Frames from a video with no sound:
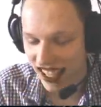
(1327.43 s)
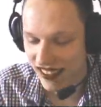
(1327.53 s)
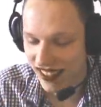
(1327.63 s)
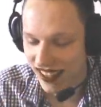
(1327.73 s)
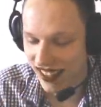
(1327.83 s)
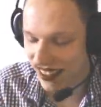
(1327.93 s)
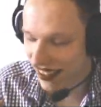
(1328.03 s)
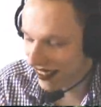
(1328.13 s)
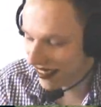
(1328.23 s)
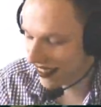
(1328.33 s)
Oh my
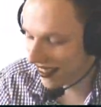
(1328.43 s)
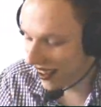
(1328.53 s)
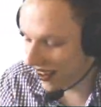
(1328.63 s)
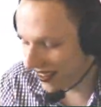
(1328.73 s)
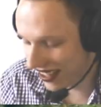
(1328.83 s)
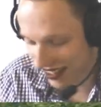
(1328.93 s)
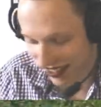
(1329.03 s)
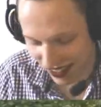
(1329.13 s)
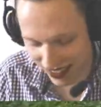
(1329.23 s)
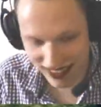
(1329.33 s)
god. Oh my god.